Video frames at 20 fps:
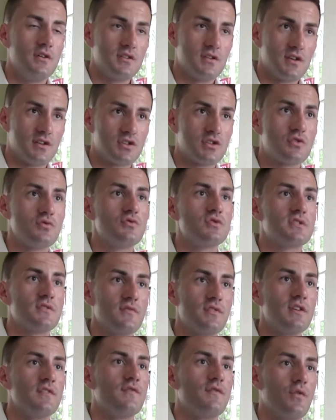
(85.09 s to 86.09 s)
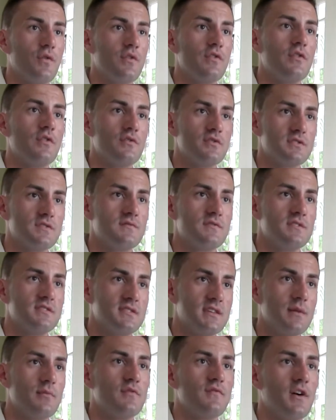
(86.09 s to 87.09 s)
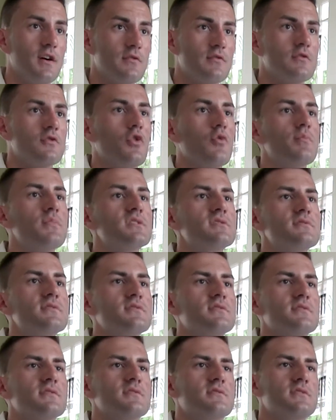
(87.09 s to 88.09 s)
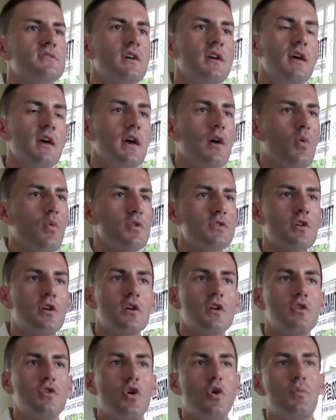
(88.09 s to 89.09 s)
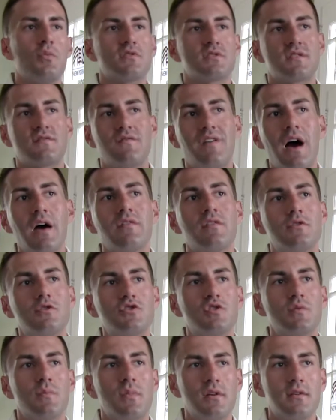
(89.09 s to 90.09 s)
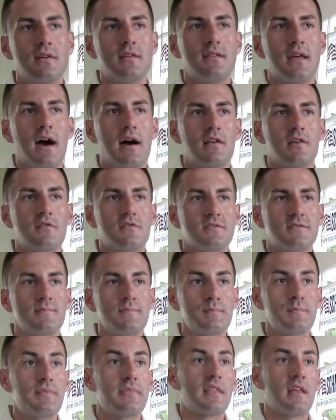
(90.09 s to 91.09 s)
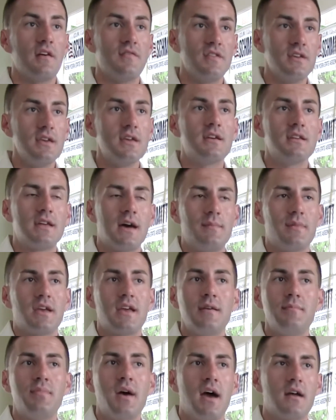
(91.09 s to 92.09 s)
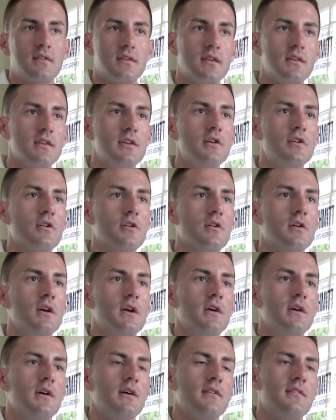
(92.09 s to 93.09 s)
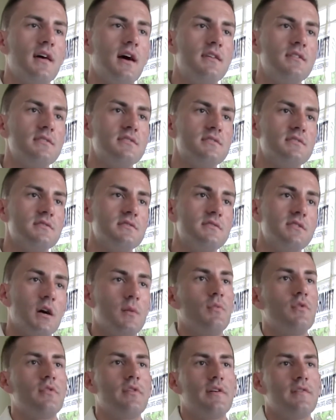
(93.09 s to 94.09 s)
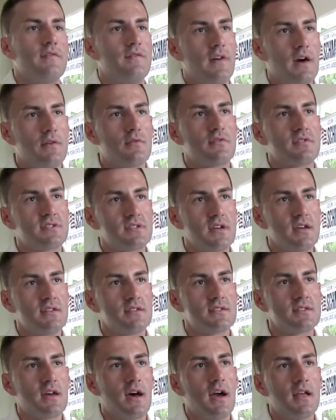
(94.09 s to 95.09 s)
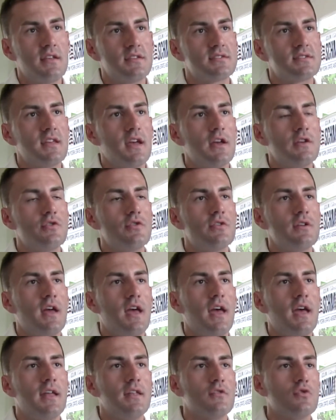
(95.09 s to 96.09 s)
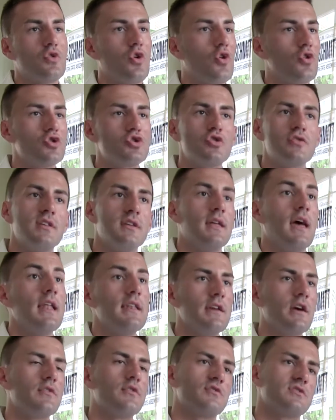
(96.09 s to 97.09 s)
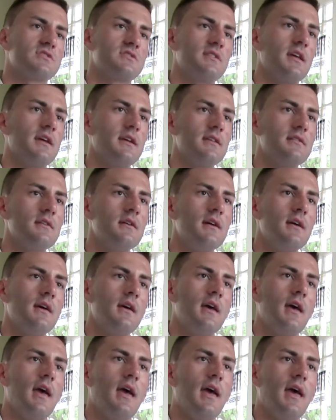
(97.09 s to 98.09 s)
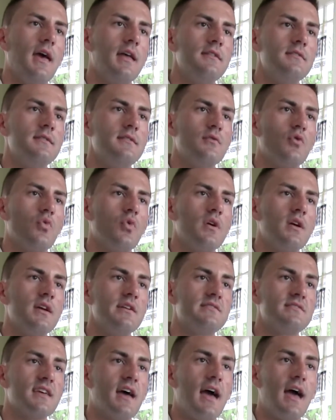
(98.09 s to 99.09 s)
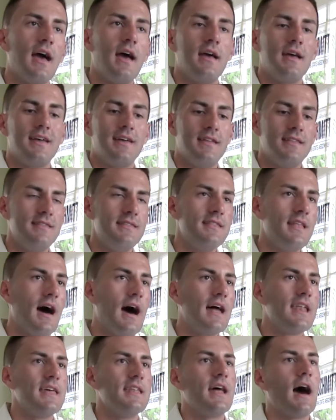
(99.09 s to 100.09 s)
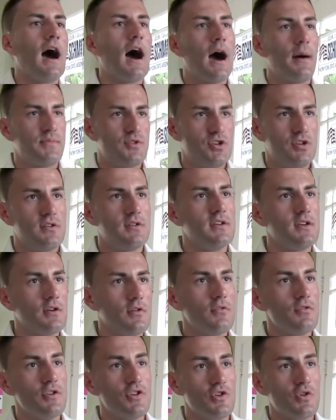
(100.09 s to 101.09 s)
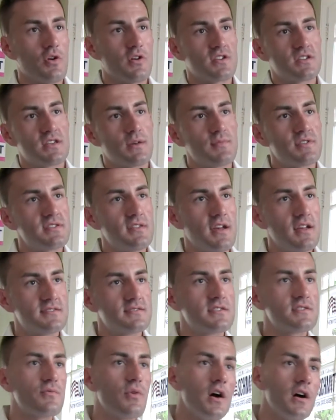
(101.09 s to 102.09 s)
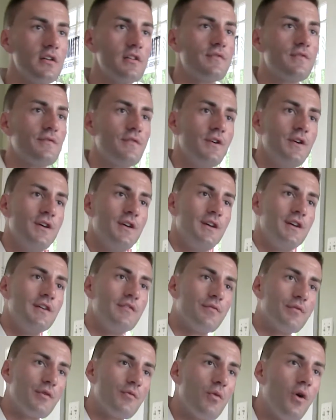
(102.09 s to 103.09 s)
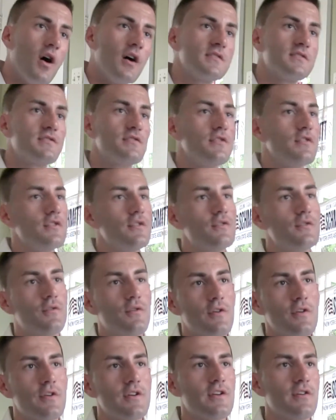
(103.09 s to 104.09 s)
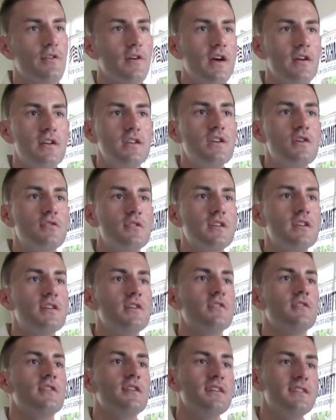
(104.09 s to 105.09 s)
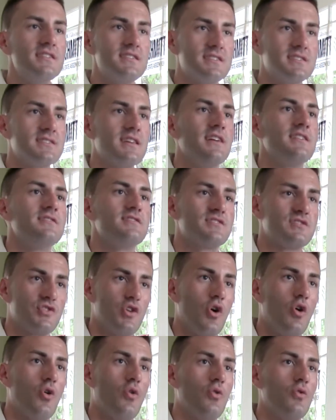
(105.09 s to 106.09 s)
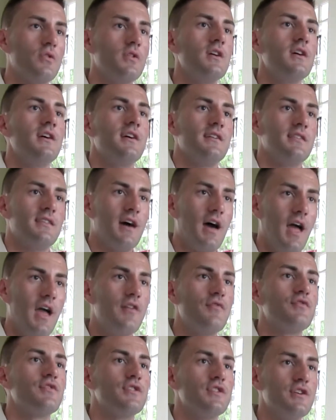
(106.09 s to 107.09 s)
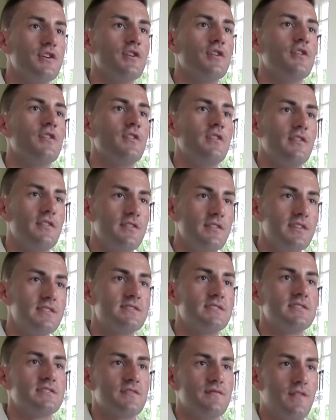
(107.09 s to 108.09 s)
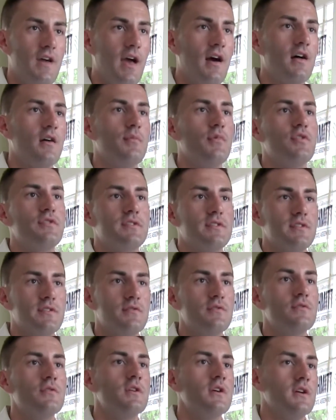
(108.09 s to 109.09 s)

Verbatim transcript: exclusively for those disabled veteran-owned businesses. We're talking almost $500 million of economic impact a year. That is double the federal set-aside standard and larger than any other state. And it's not an option here in New York. Some states, well, if we want to, or you know, year to year, it is set in stone that every year this is available to